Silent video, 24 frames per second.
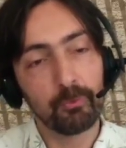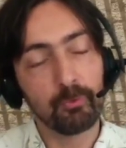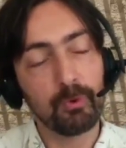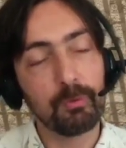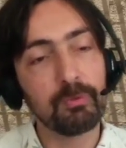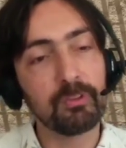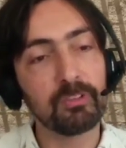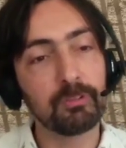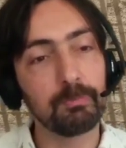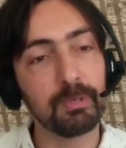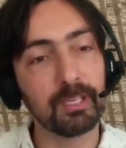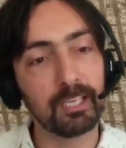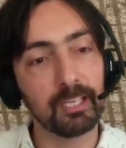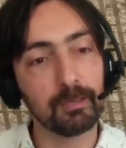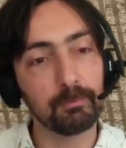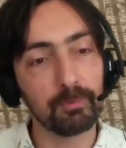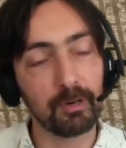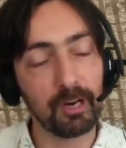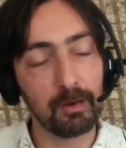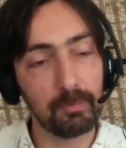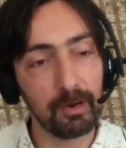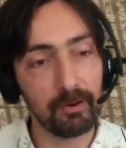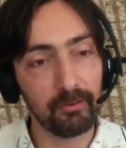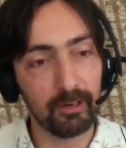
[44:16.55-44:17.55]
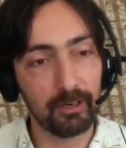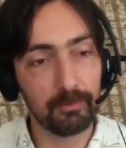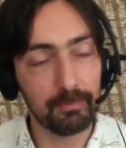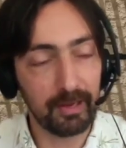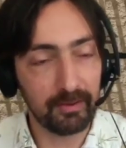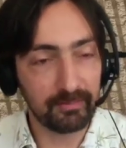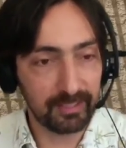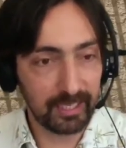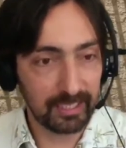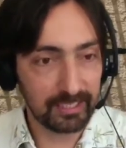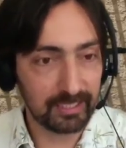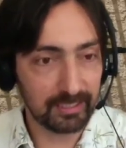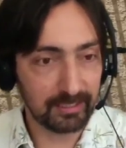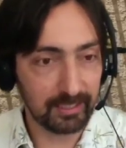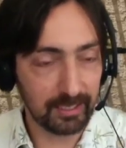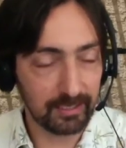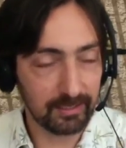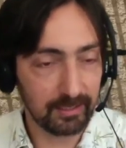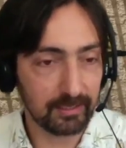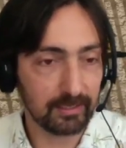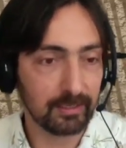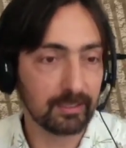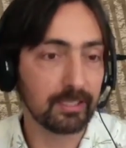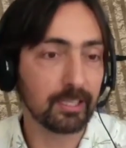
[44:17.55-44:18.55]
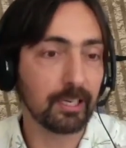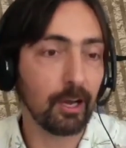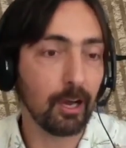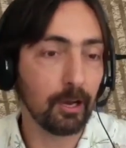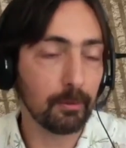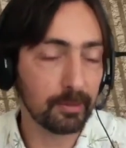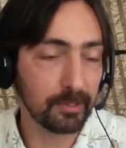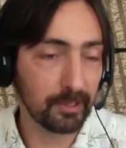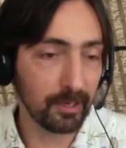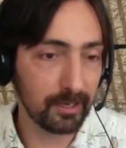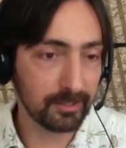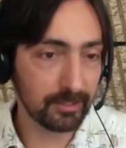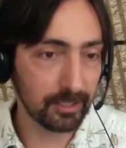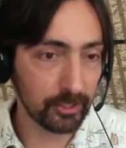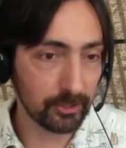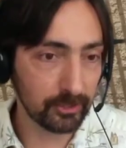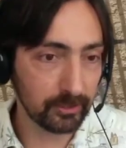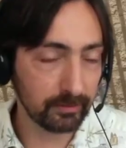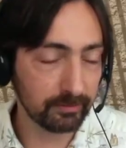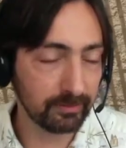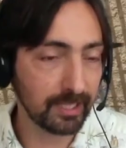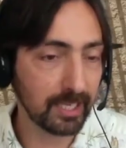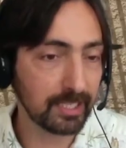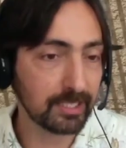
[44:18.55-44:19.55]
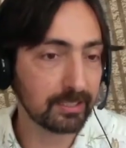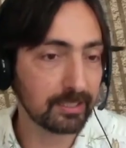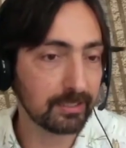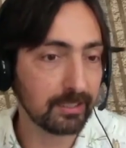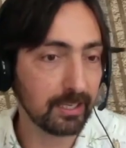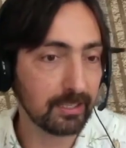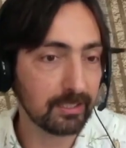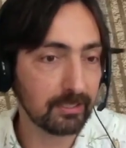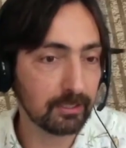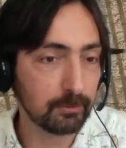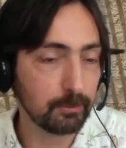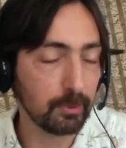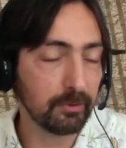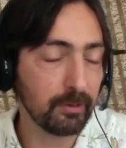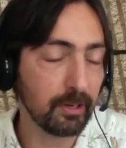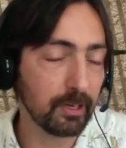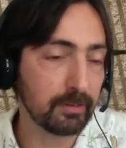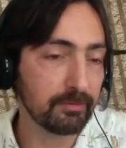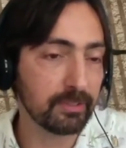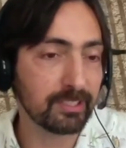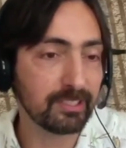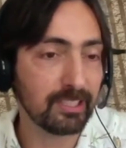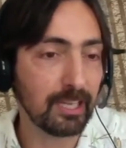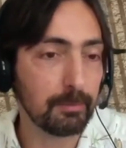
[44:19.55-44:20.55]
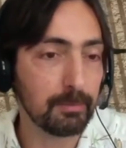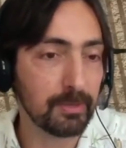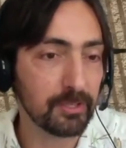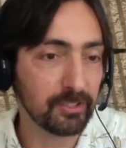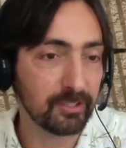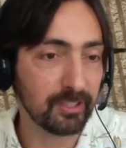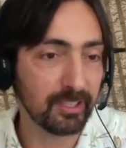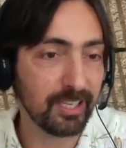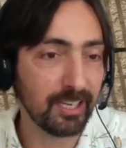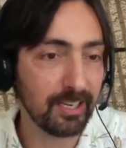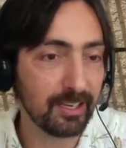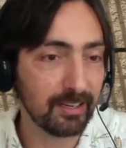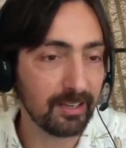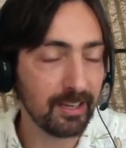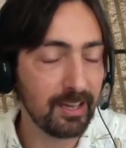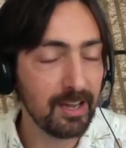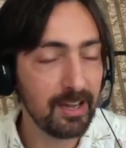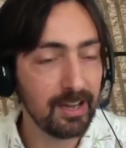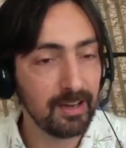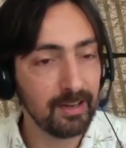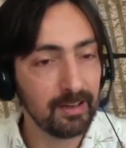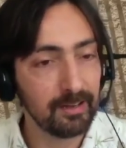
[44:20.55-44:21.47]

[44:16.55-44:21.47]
we've been speaking primarily about data centers and decarbonization of data centers, and we've kind of established that